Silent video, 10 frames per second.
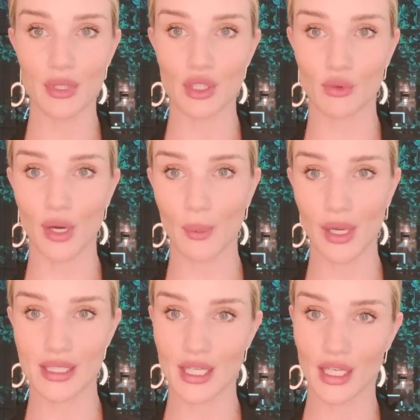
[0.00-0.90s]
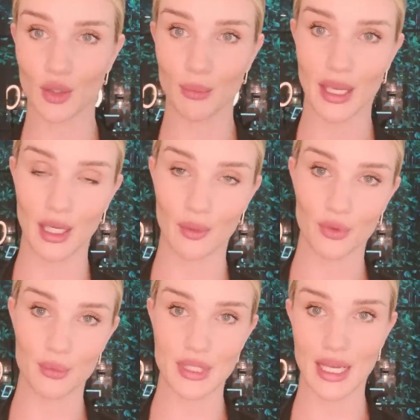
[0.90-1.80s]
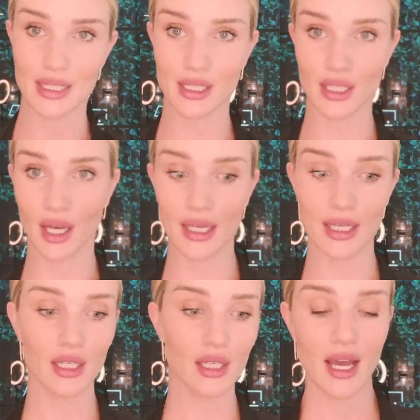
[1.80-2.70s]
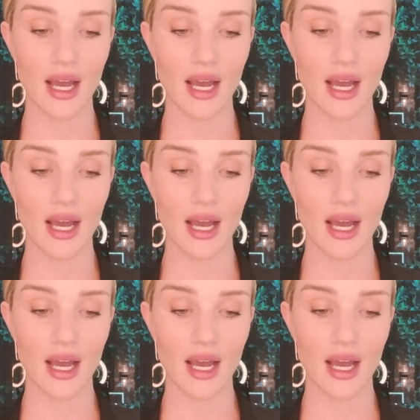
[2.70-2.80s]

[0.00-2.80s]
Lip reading: is a great way to take your makeup from day to night.